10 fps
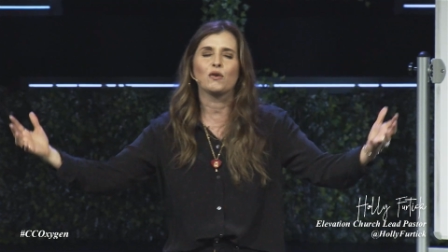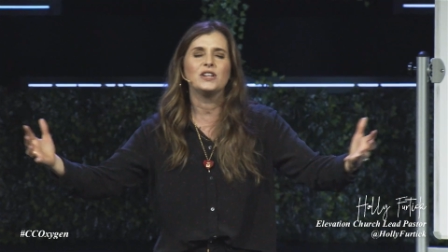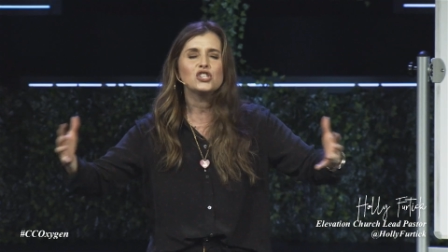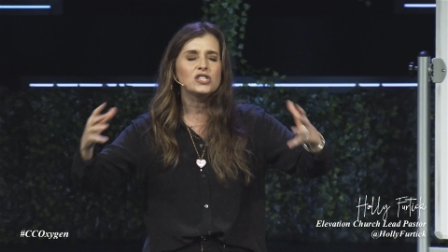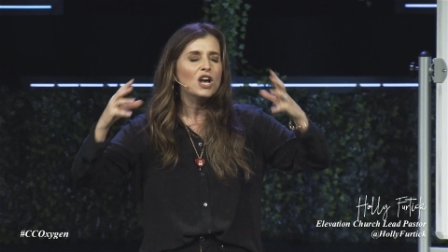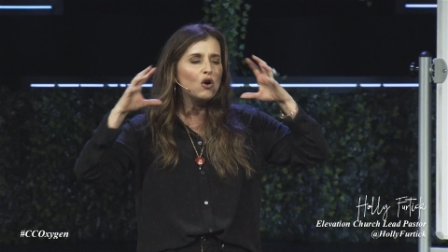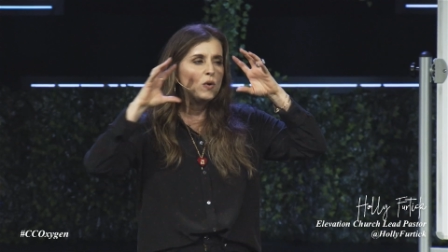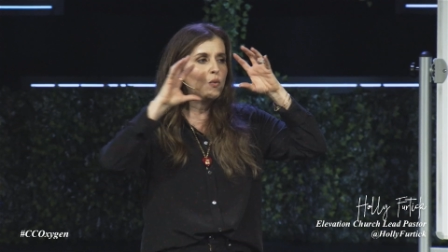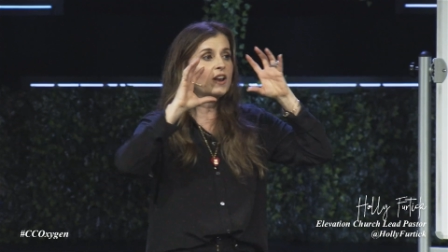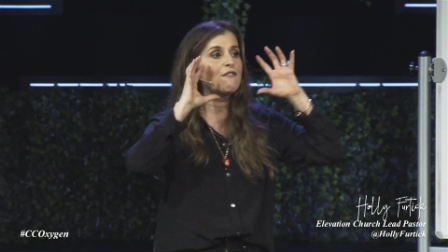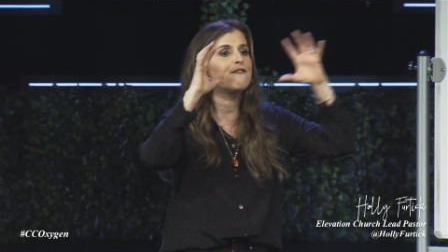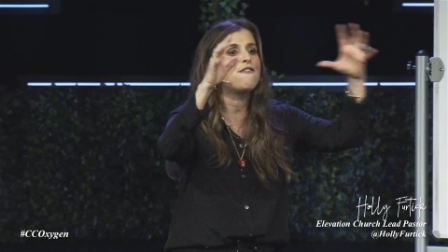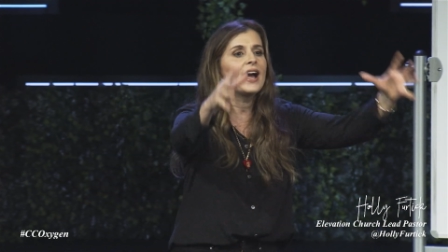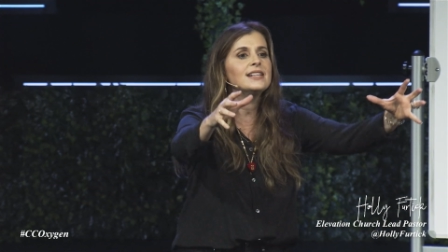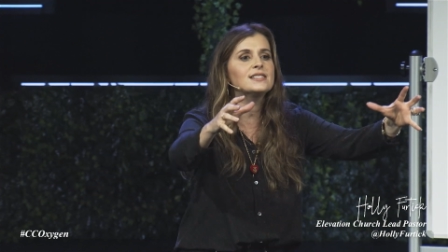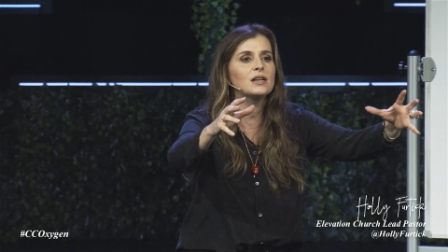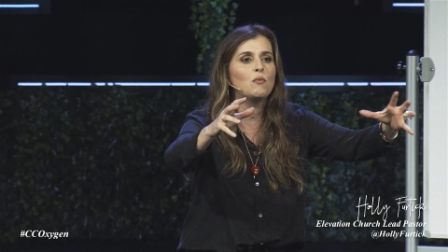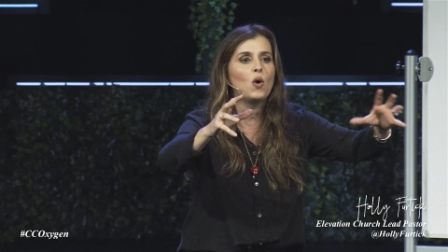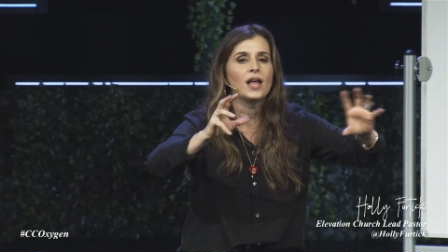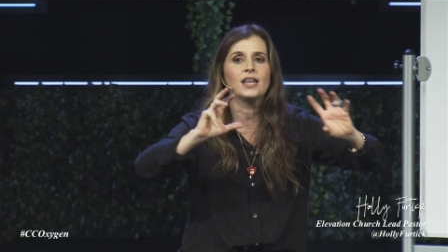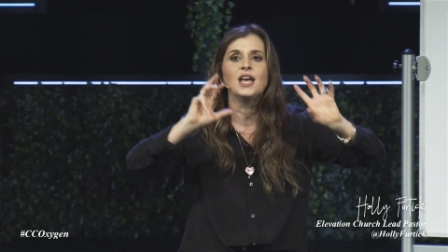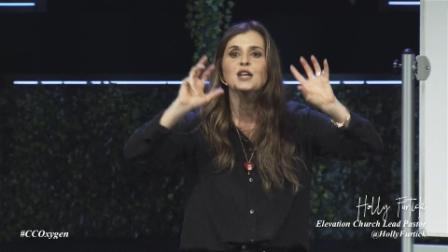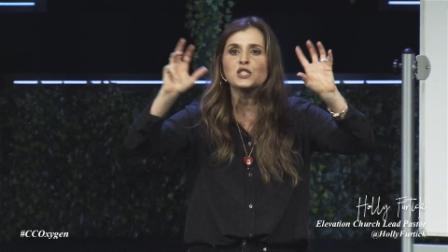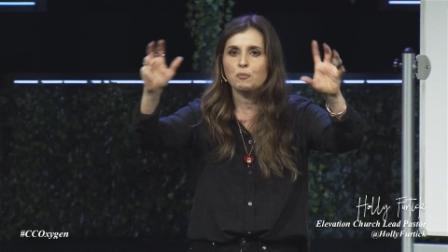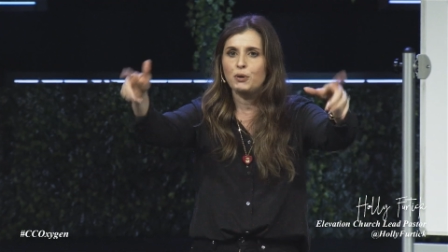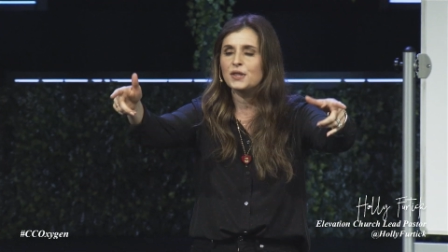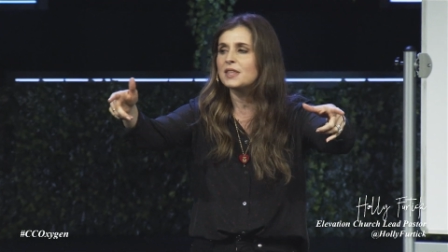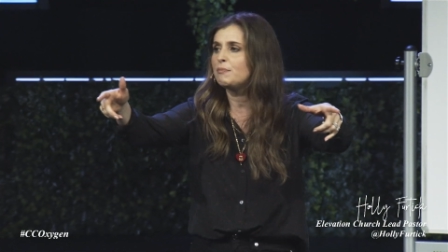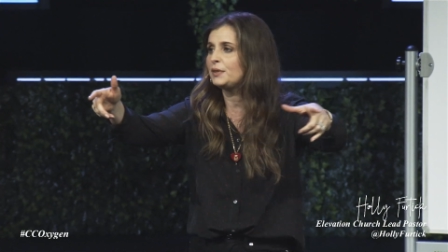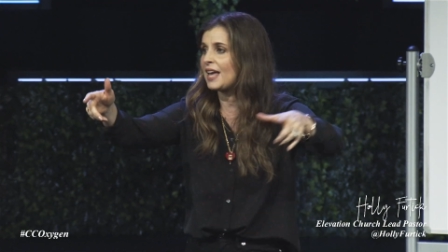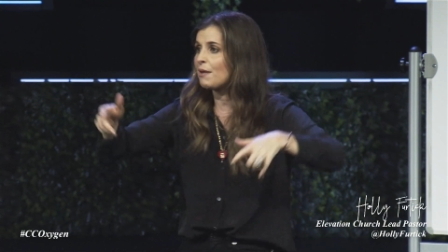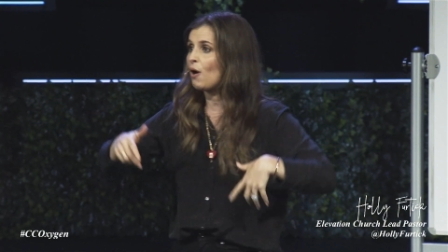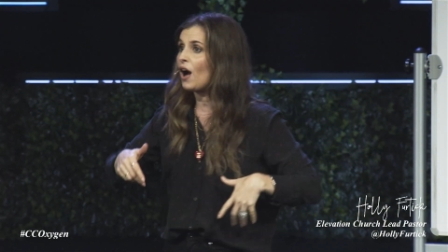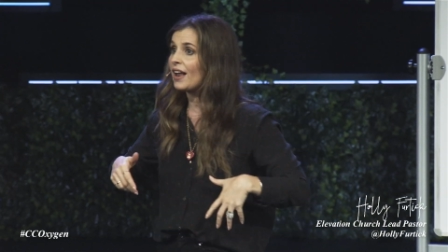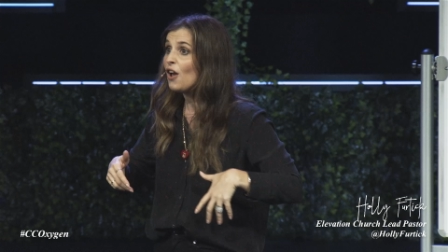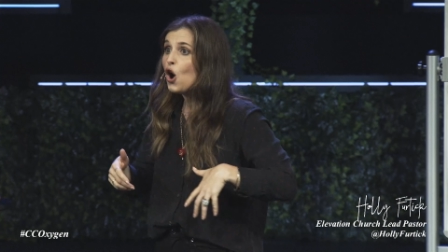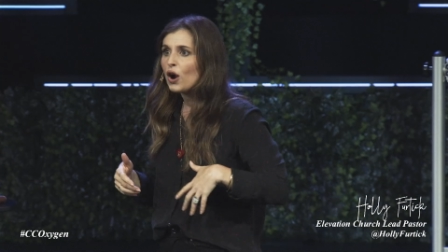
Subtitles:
We want to find someone to put the blame on.